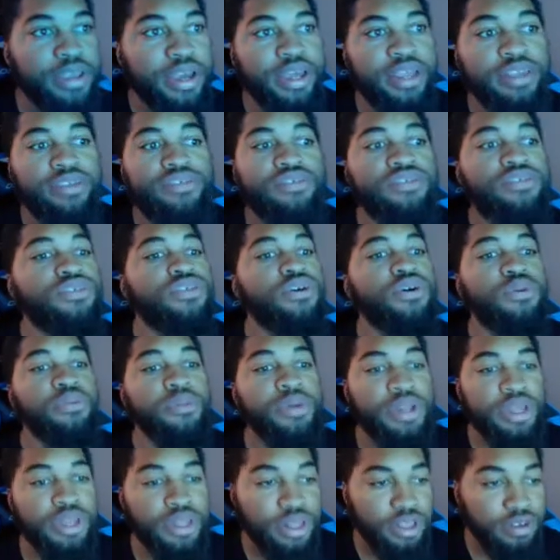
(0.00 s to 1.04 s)
that in so
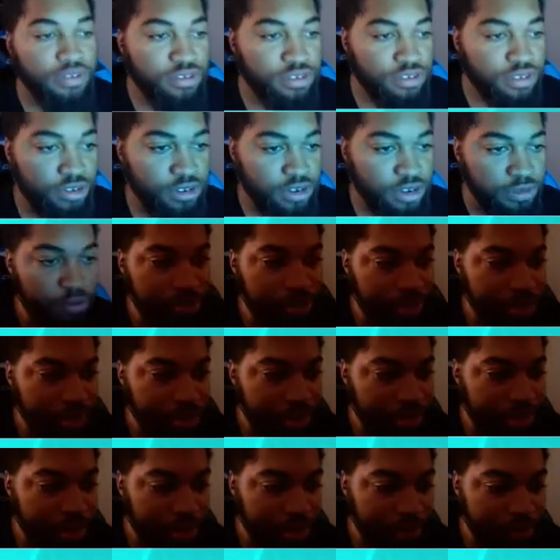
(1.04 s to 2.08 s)
many levels of
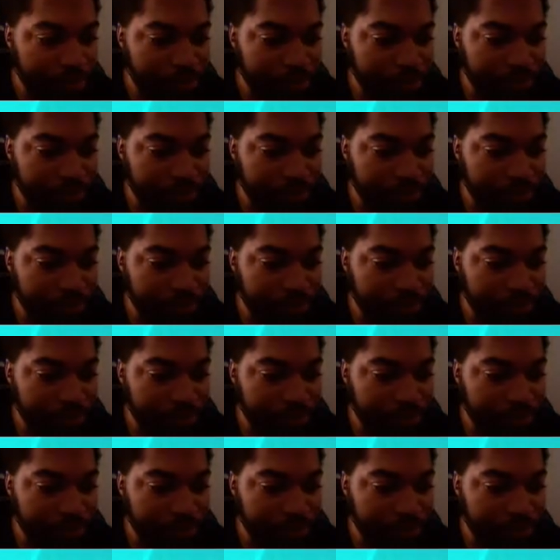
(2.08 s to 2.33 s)
respecting that